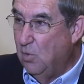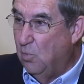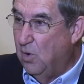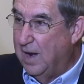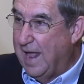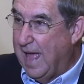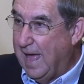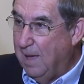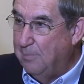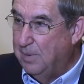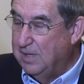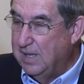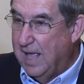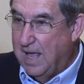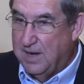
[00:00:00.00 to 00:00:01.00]
What
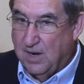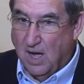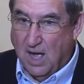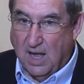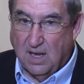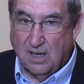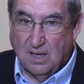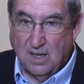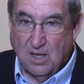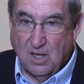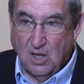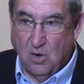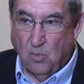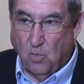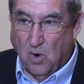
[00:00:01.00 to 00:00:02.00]
happened that night
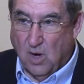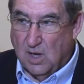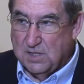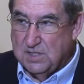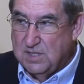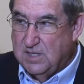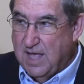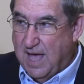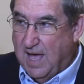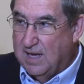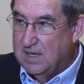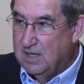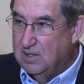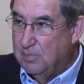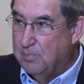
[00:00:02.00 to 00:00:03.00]
was that
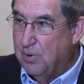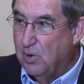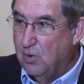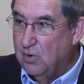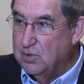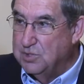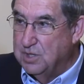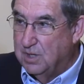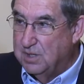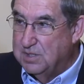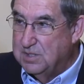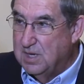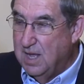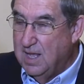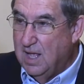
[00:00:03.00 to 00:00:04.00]
the
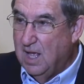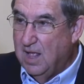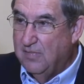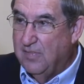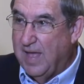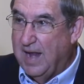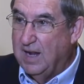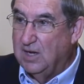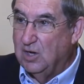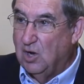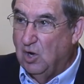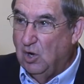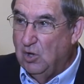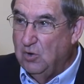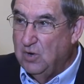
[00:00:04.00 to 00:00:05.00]
Persians, that
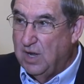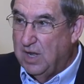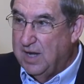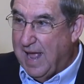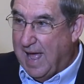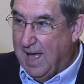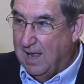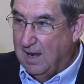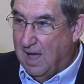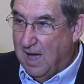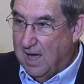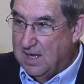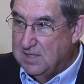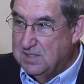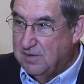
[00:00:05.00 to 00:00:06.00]
included
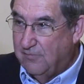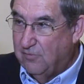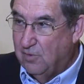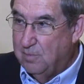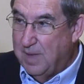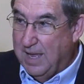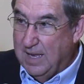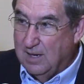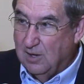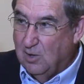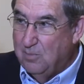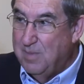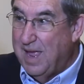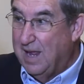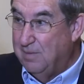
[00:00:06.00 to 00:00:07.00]
allies from
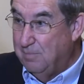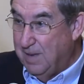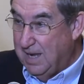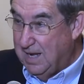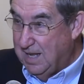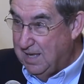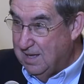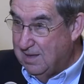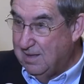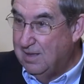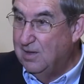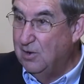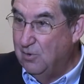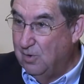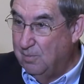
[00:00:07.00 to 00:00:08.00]
Elam and Media,
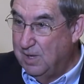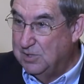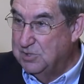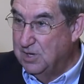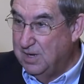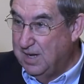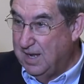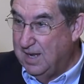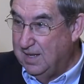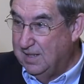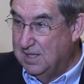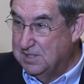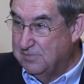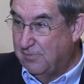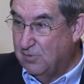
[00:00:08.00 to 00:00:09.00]
who are mentioned in
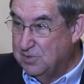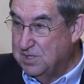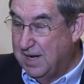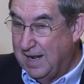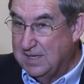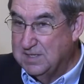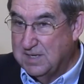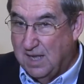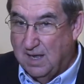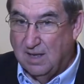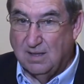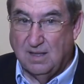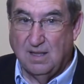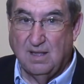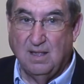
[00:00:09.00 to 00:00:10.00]
this verse in Isaiah,
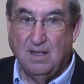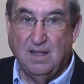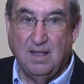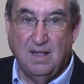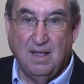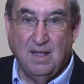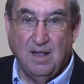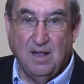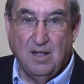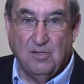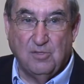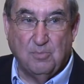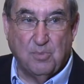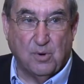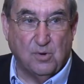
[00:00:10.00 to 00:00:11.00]

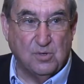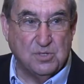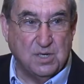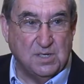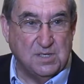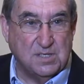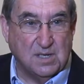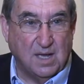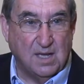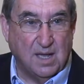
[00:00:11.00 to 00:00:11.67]
the Persians